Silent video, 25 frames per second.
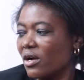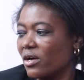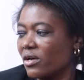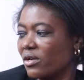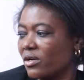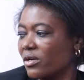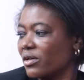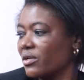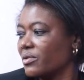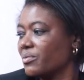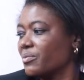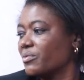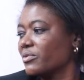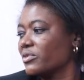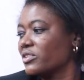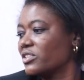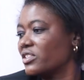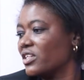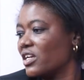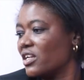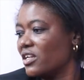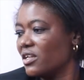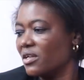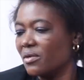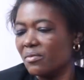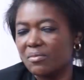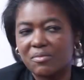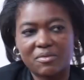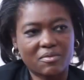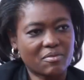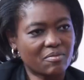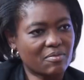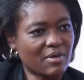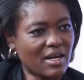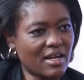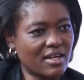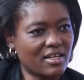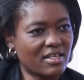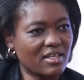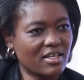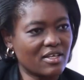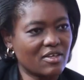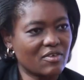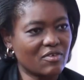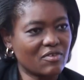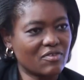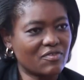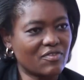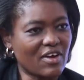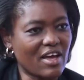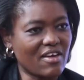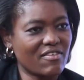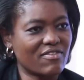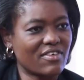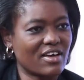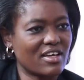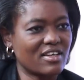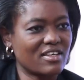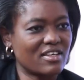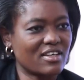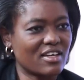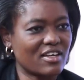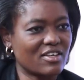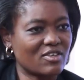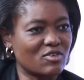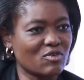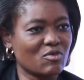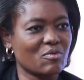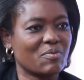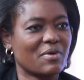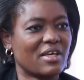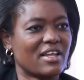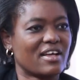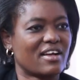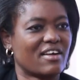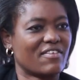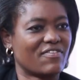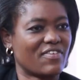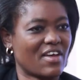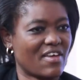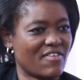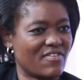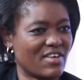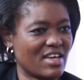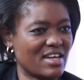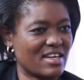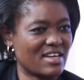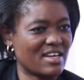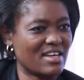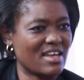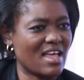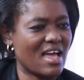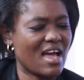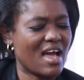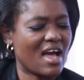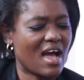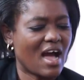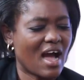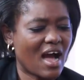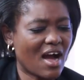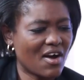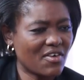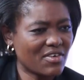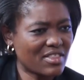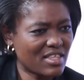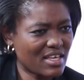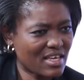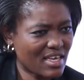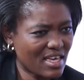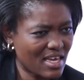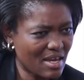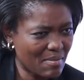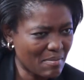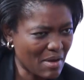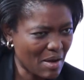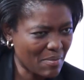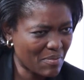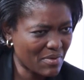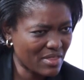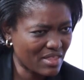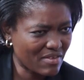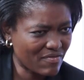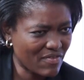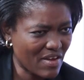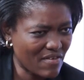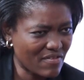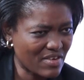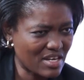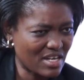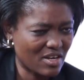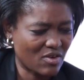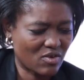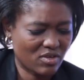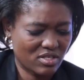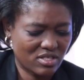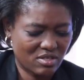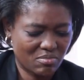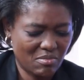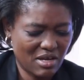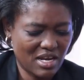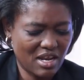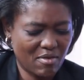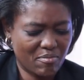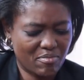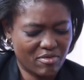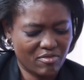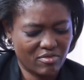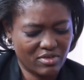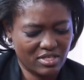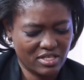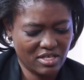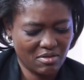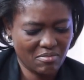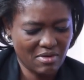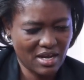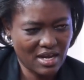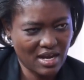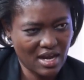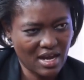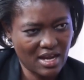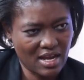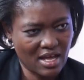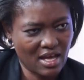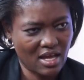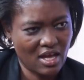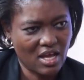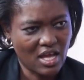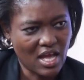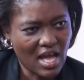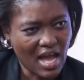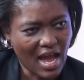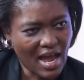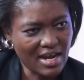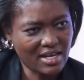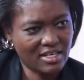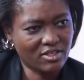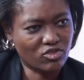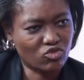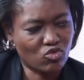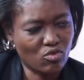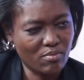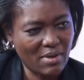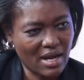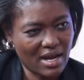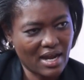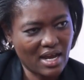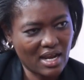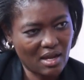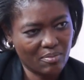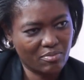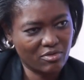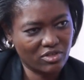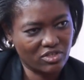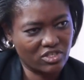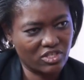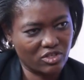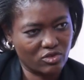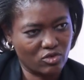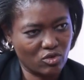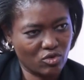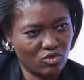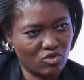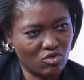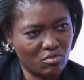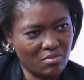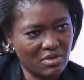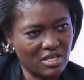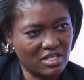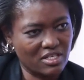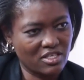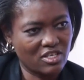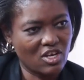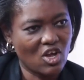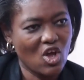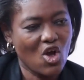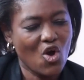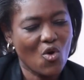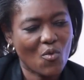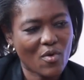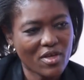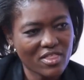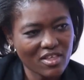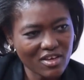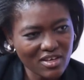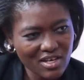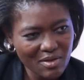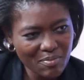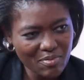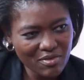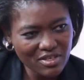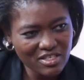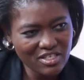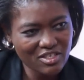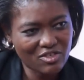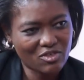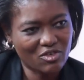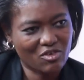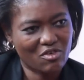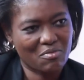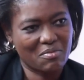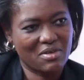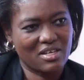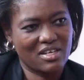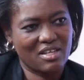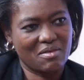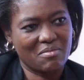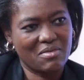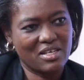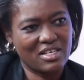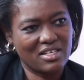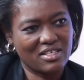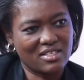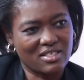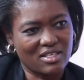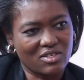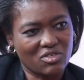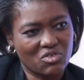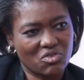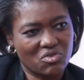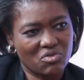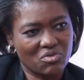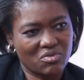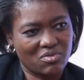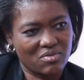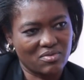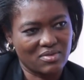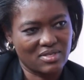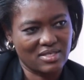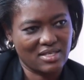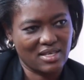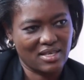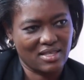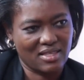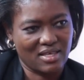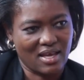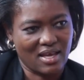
oh, Jenny, 500 to Bereka 500. How they came up with the 500? Because money Pirujay Makara, I discovered Makara project document. Without a project document, the minister stood to say